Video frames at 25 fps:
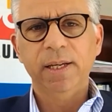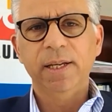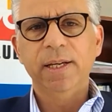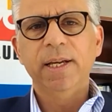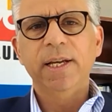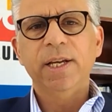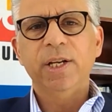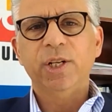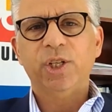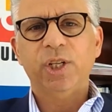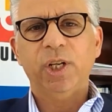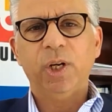
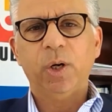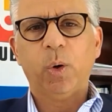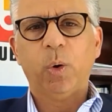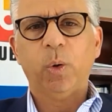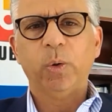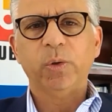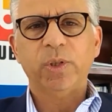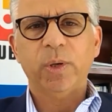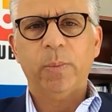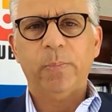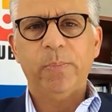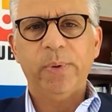She holds a
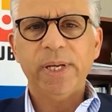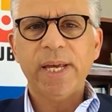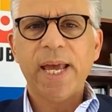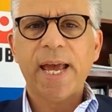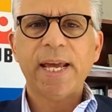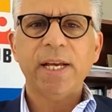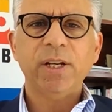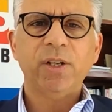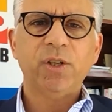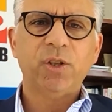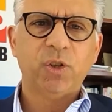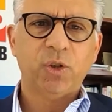BA
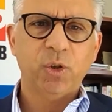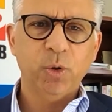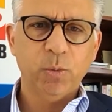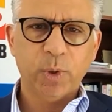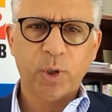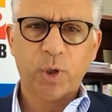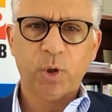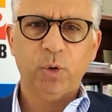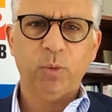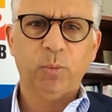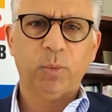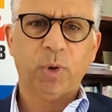summa
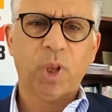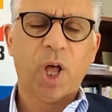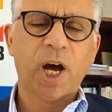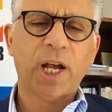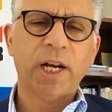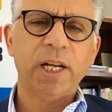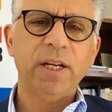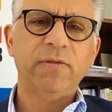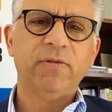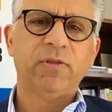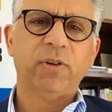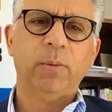cum
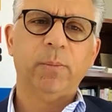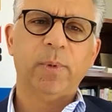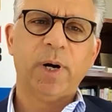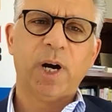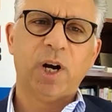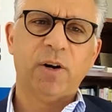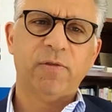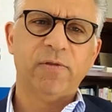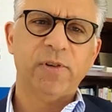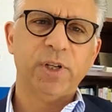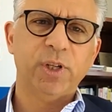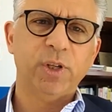laude from
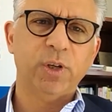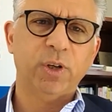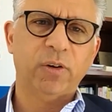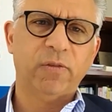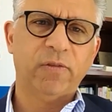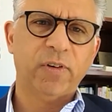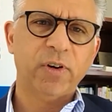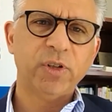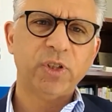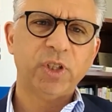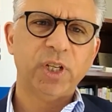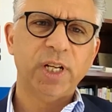Harvard
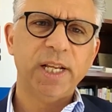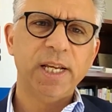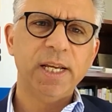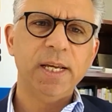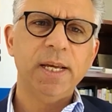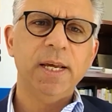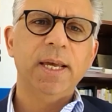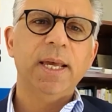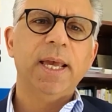University